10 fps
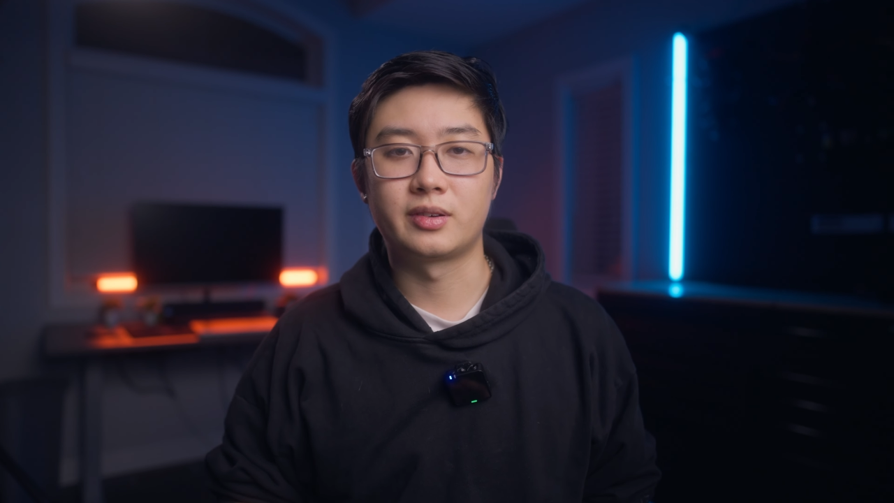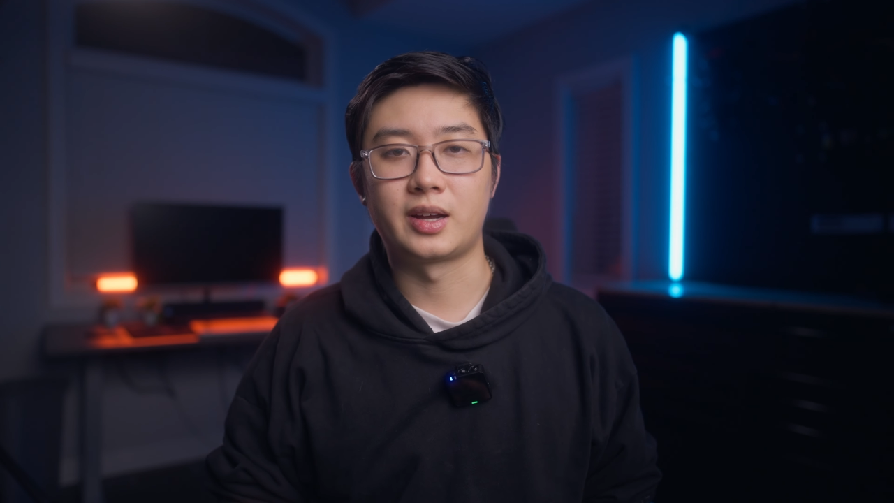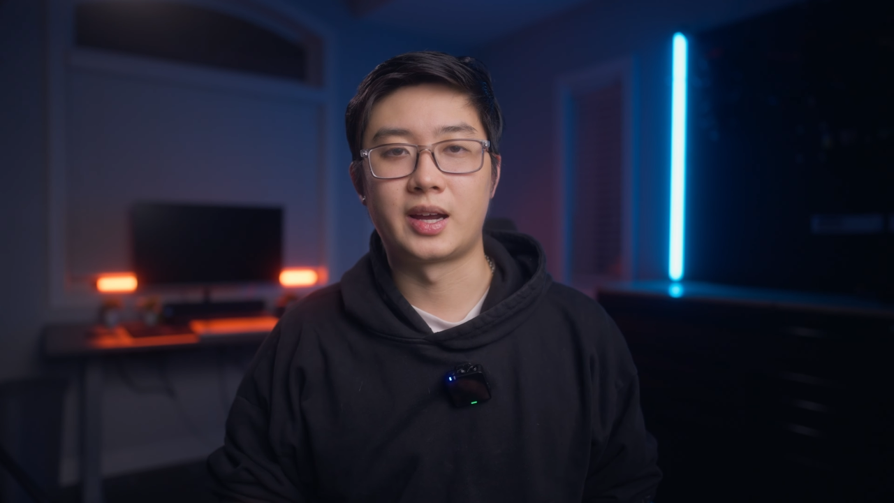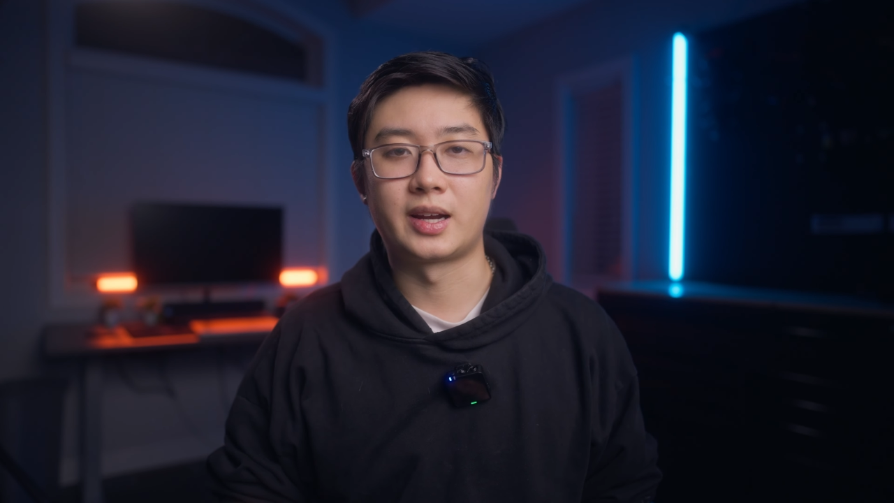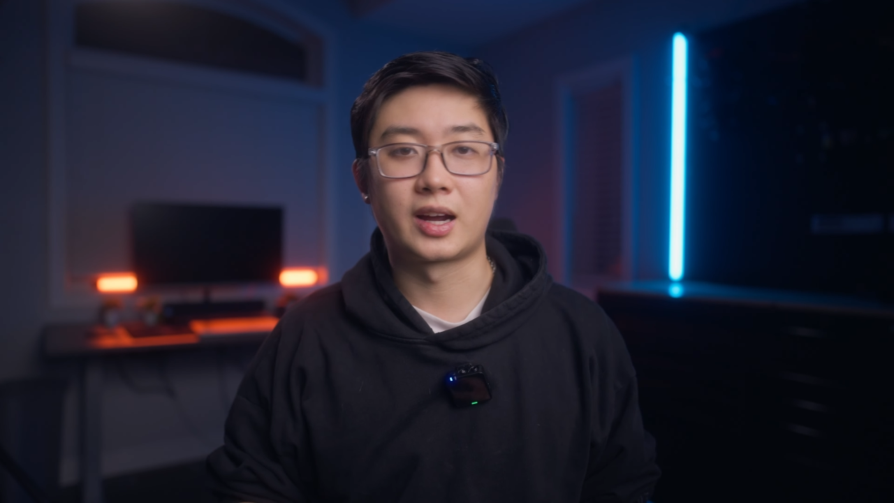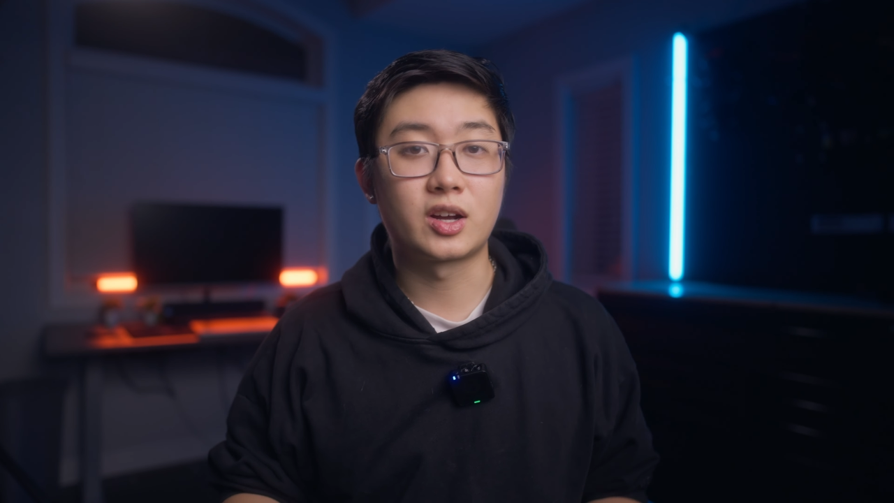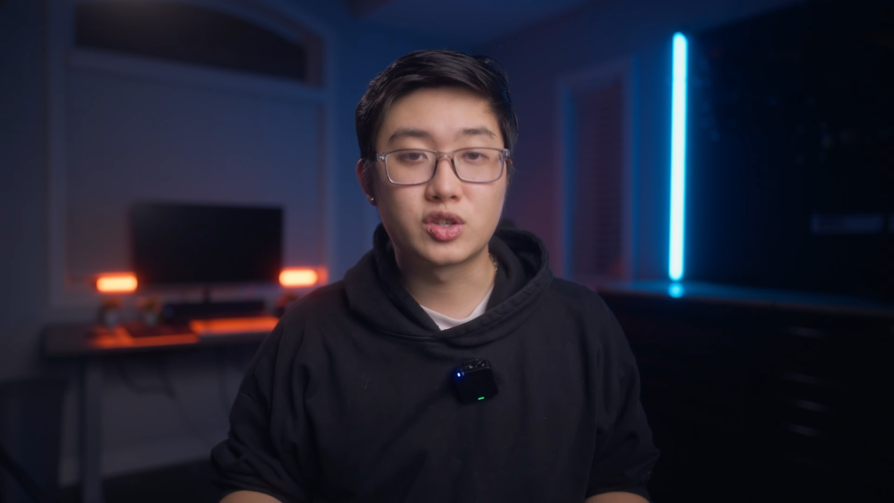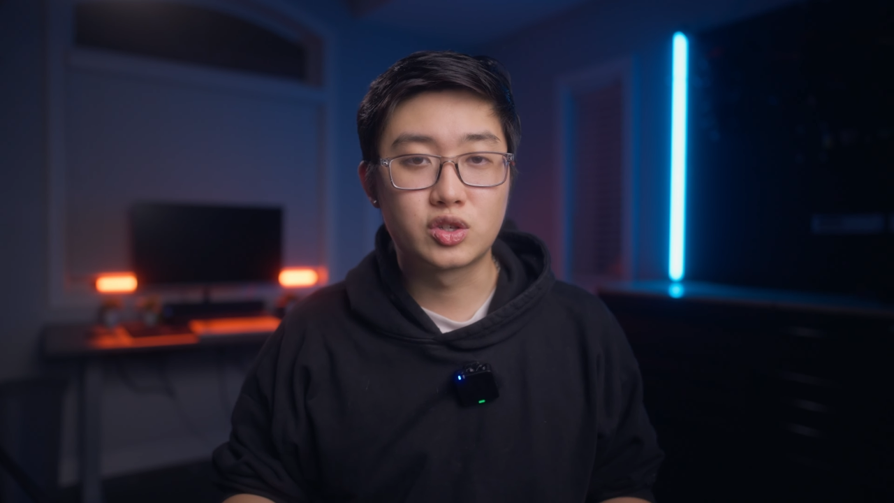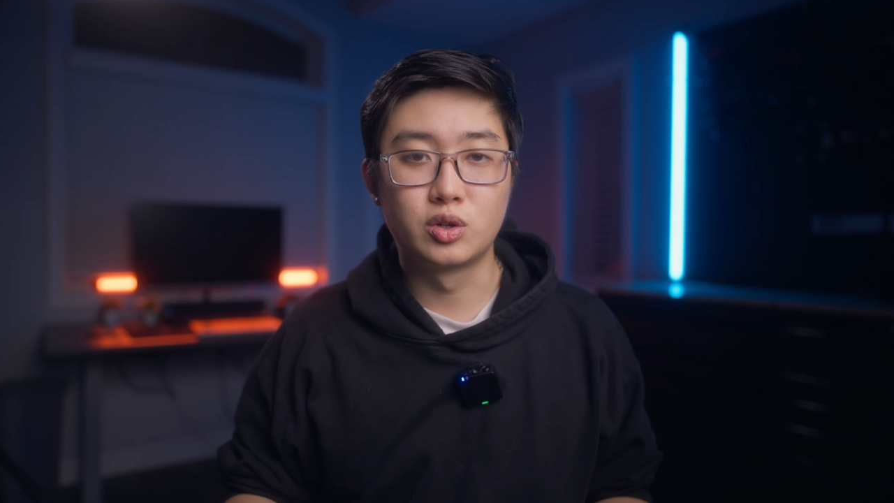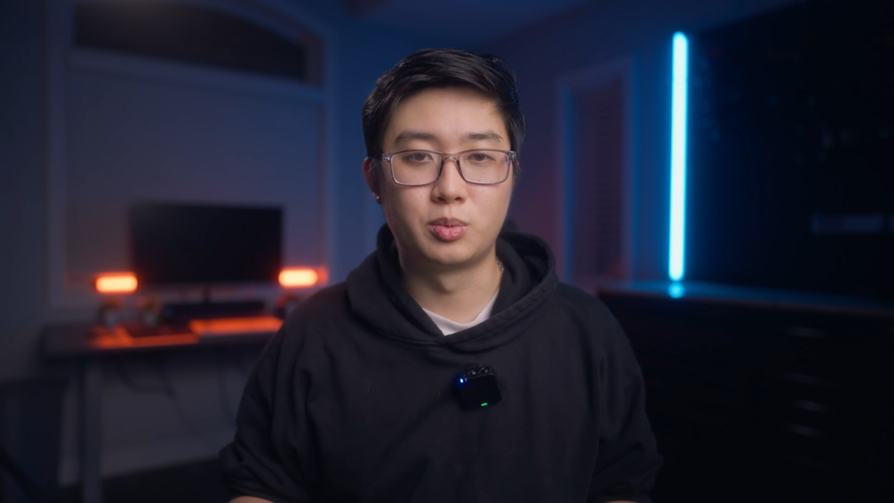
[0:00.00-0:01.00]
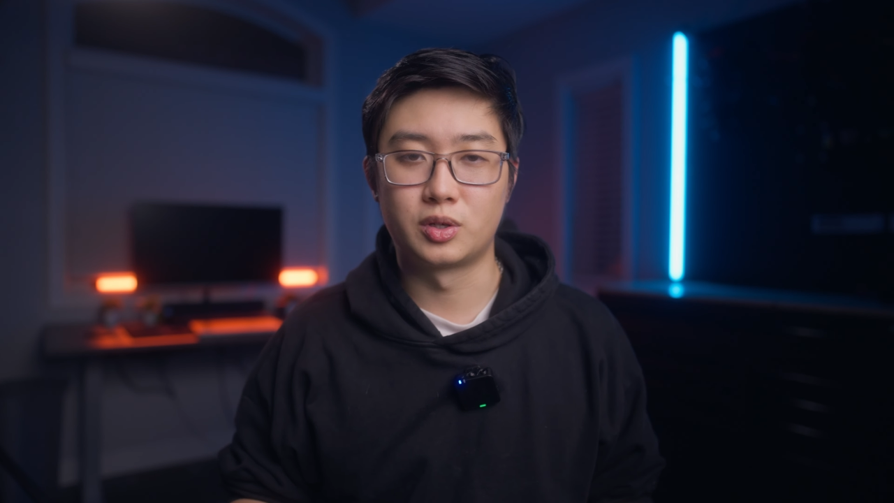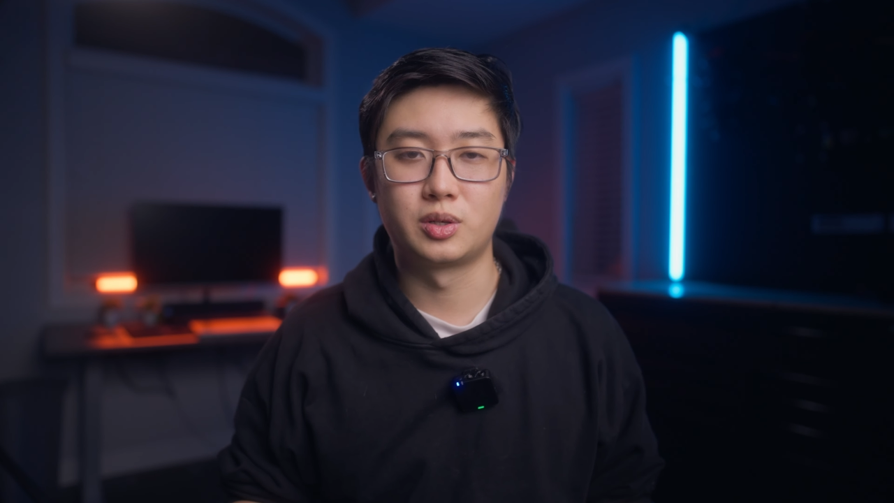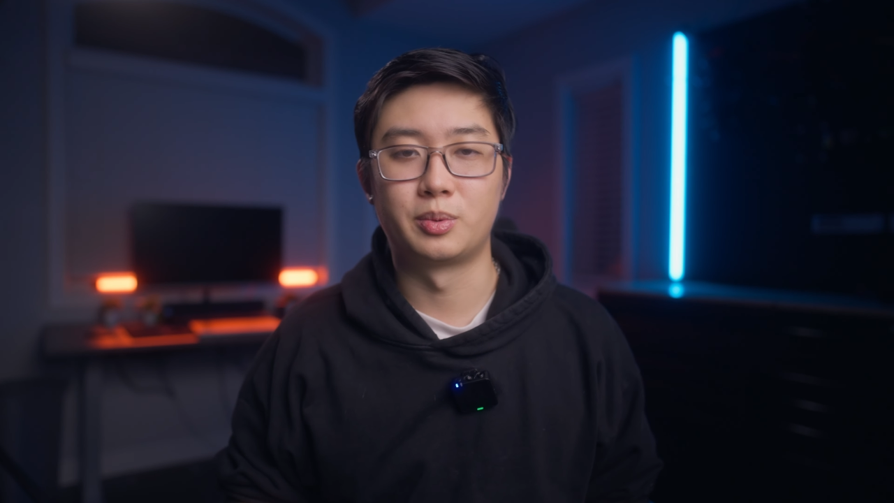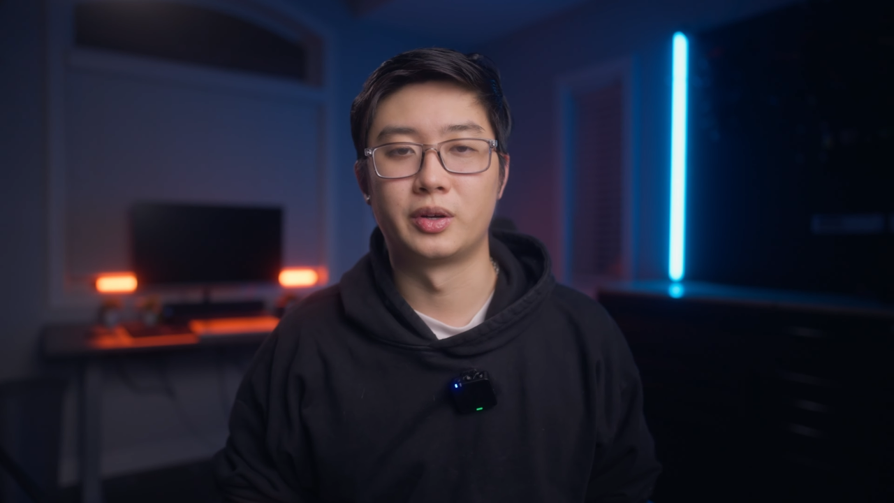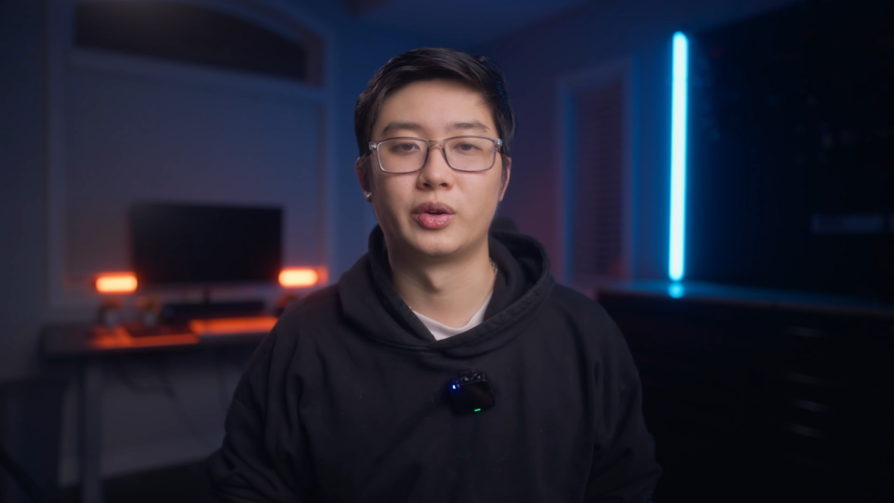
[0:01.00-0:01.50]
and I got super
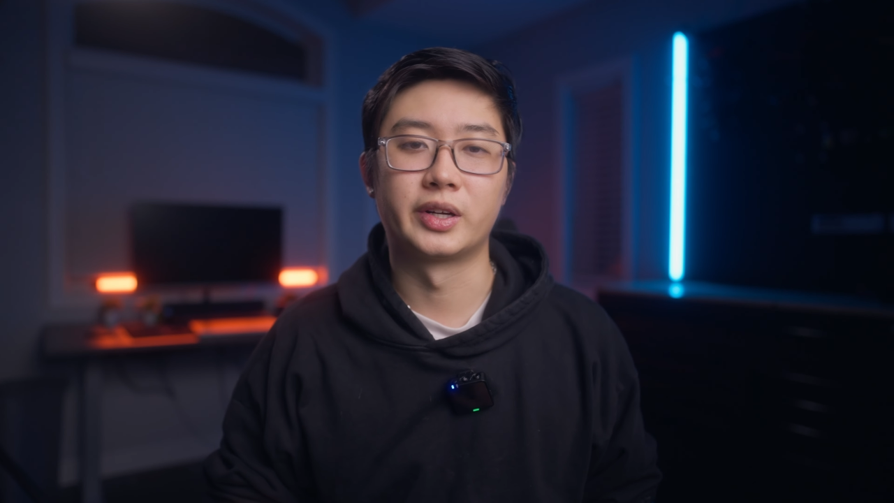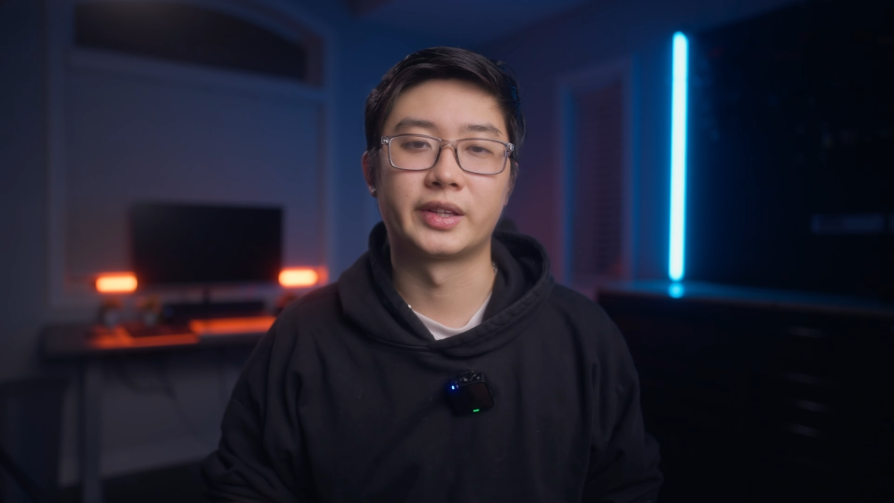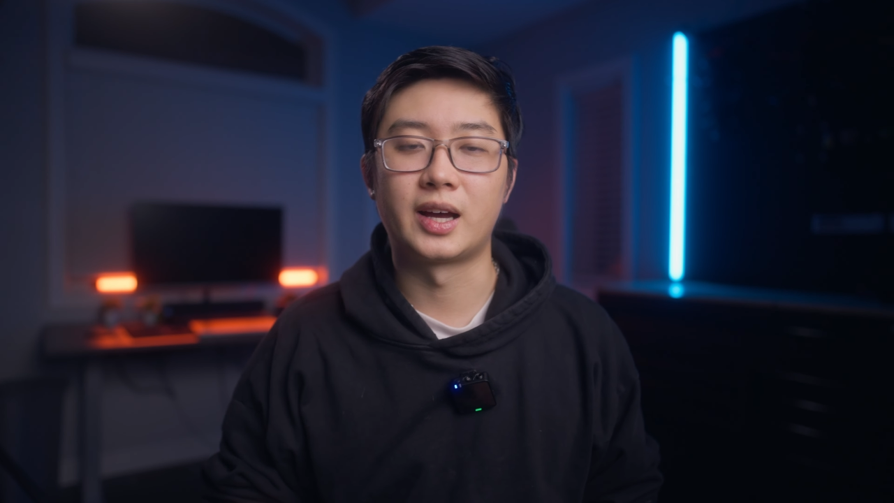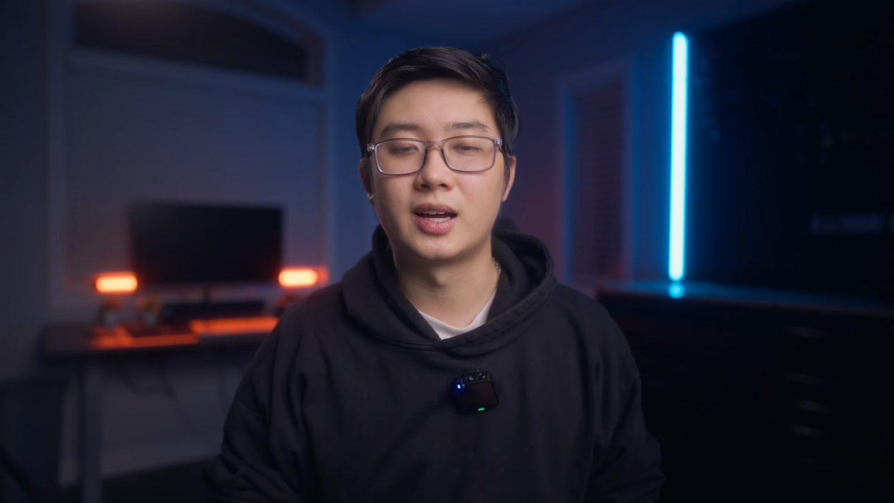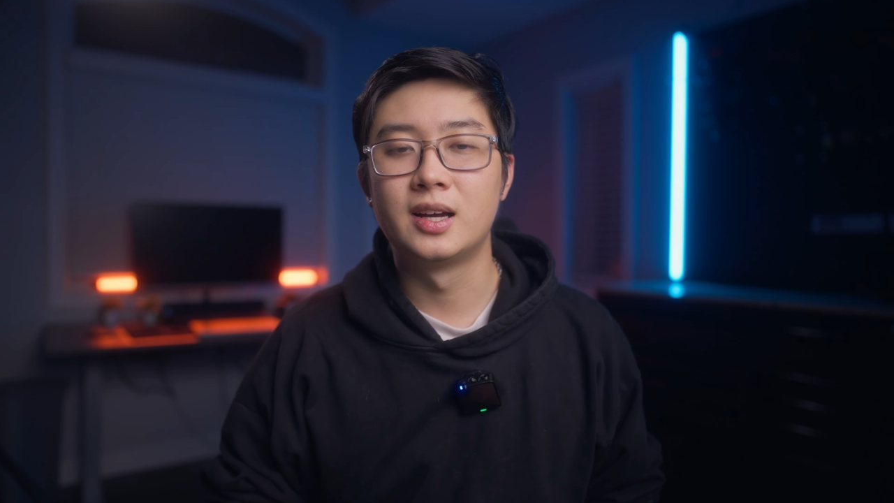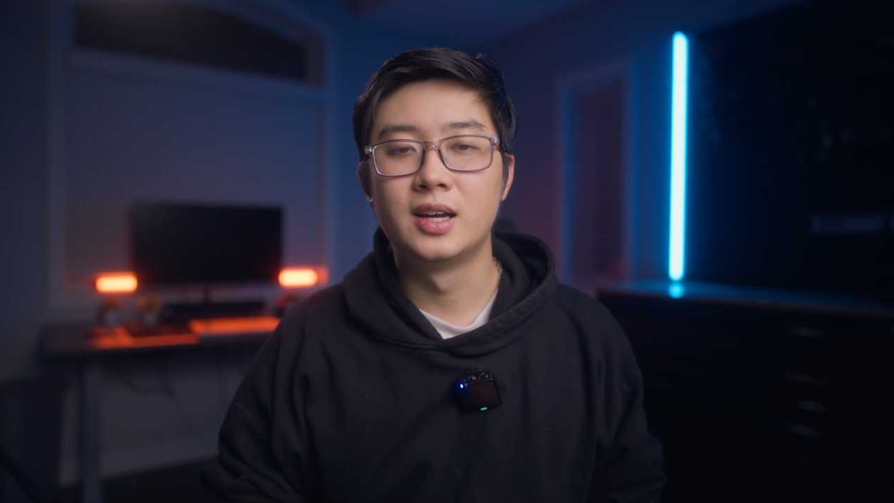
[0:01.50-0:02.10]
annoyed at that.